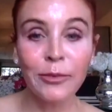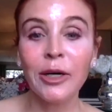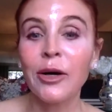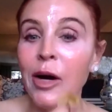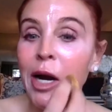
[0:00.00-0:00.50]

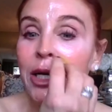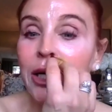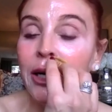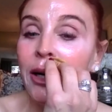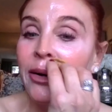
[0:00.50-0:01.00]
correction
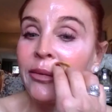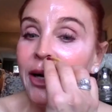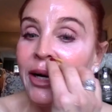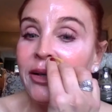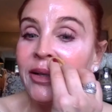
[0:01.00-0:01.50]

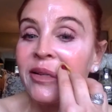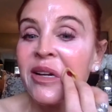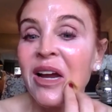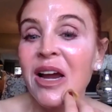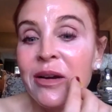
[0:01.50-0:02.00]
around
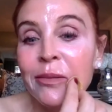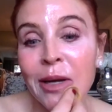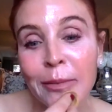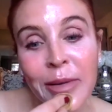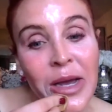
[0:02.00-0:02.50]
my
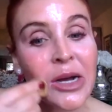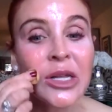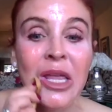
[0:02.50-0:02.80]
mouth.